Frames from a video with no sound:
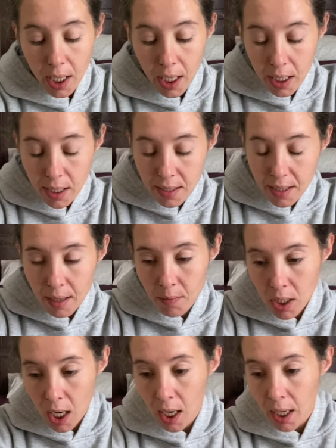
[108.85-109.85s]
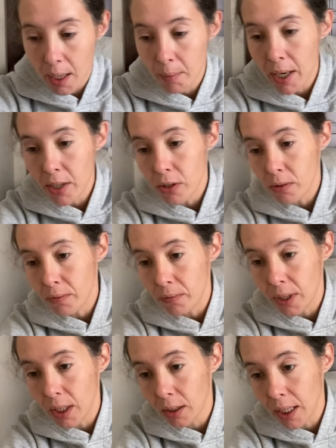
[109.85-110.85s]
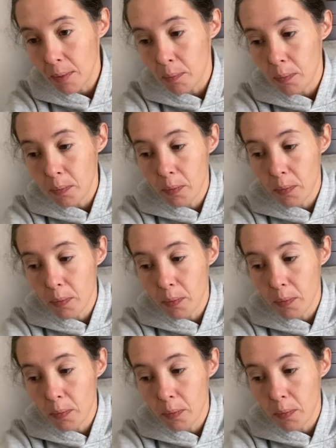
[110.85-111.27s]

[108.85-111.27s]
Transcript: at the same time, I do feel like